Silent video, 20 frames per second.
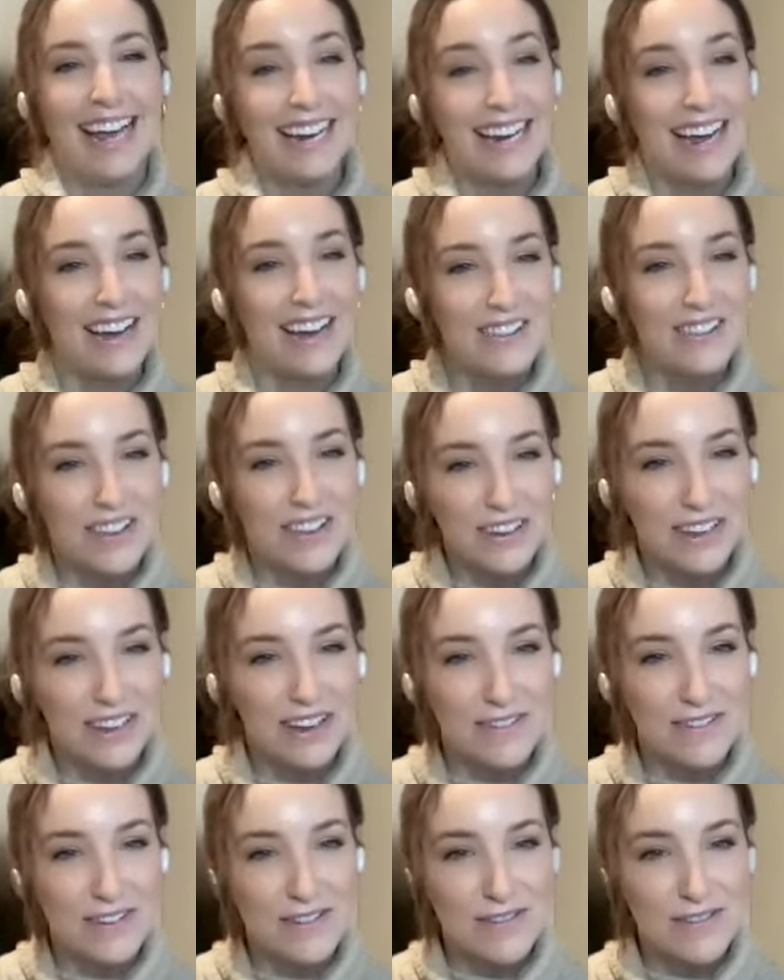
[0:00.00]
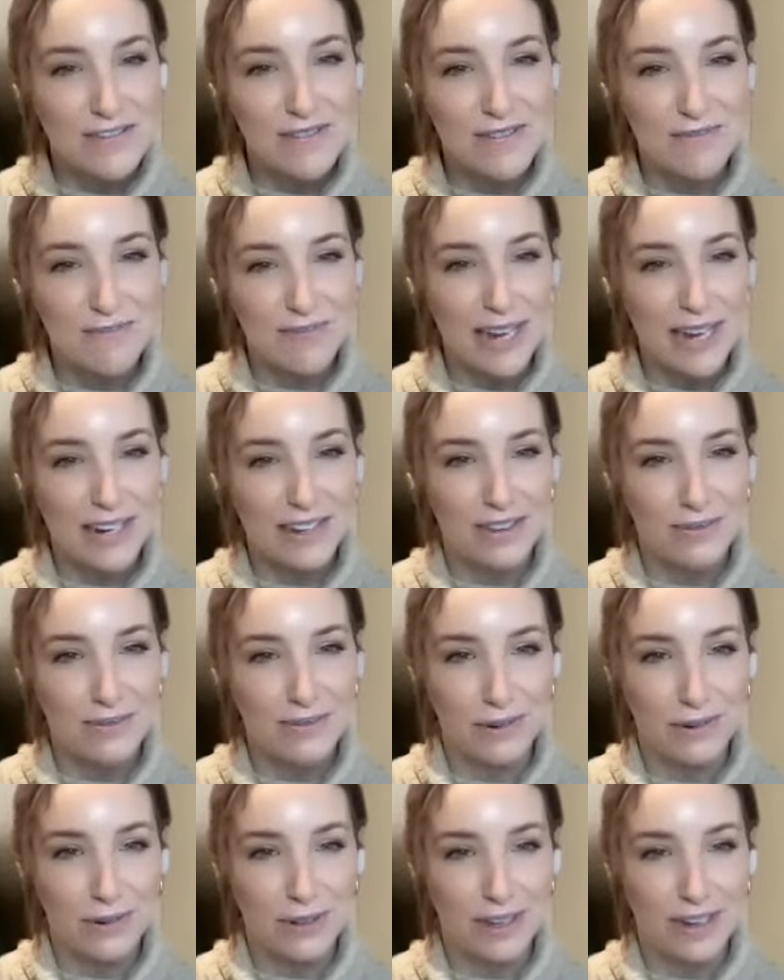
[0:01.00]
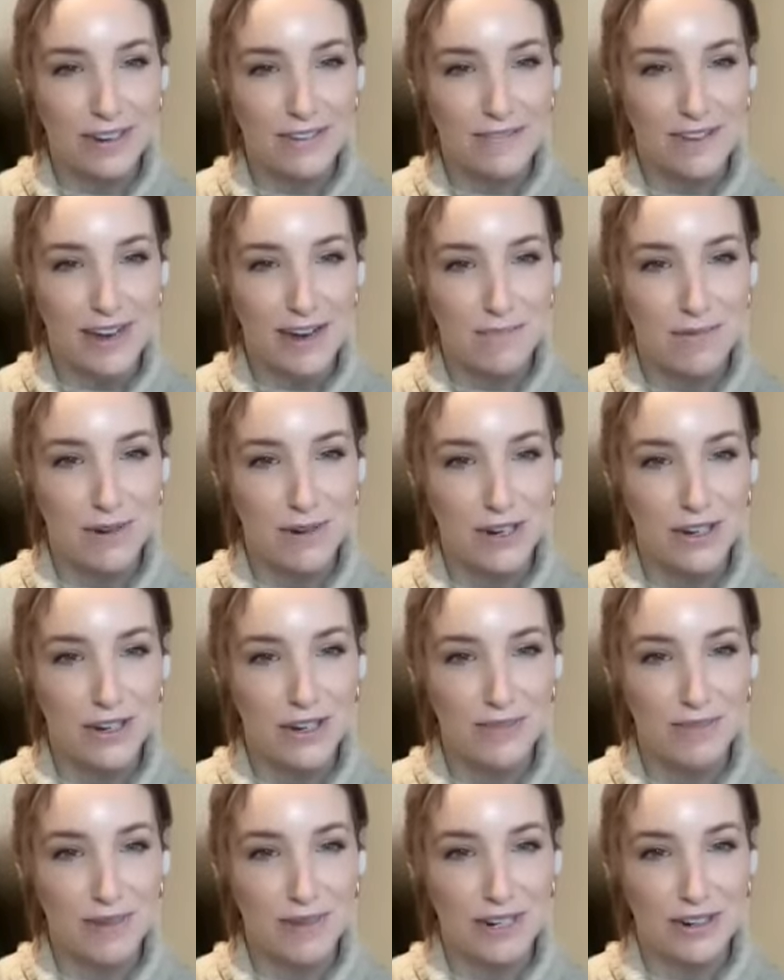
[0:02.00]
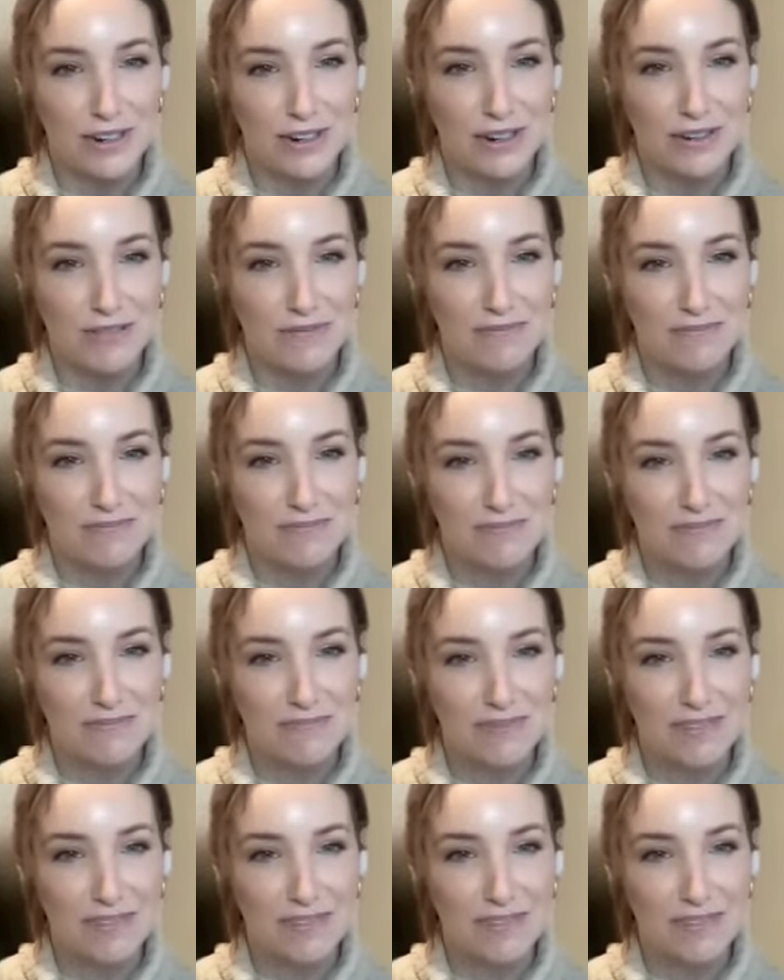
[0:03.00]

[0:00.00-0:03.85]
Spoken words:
And how long have you been in the role of operations manager?